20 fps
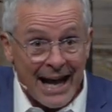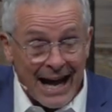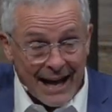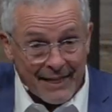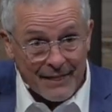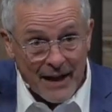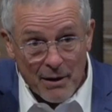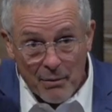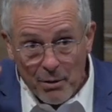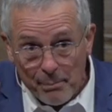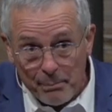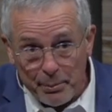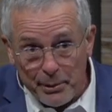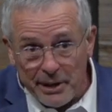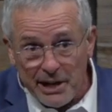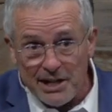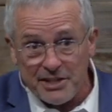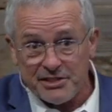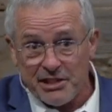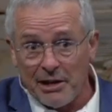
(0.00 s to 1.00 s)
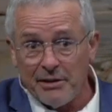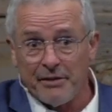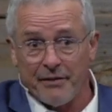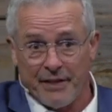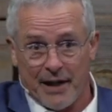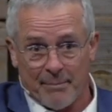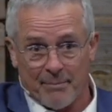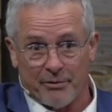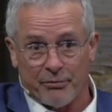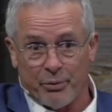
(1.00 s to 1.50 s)
and they will put us under
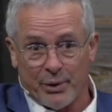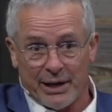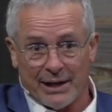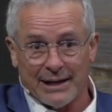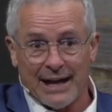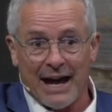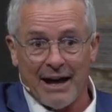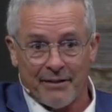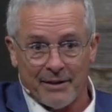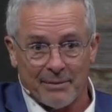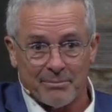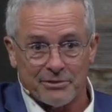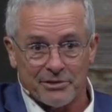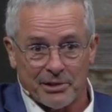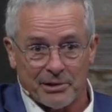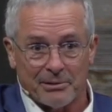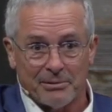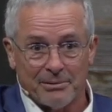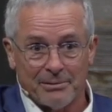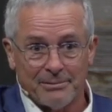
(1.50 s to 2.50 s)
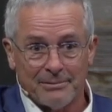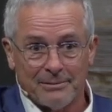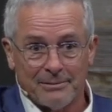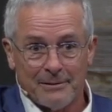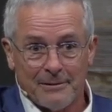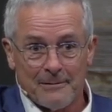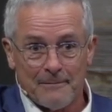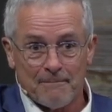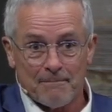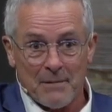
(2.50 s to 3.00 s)
them if we allow them to.
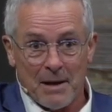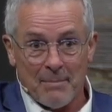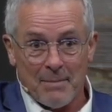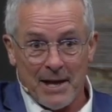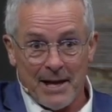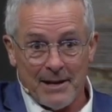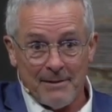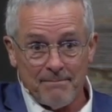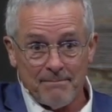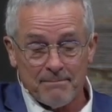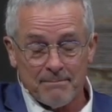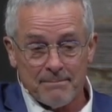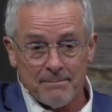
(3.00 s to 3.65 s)
Amen?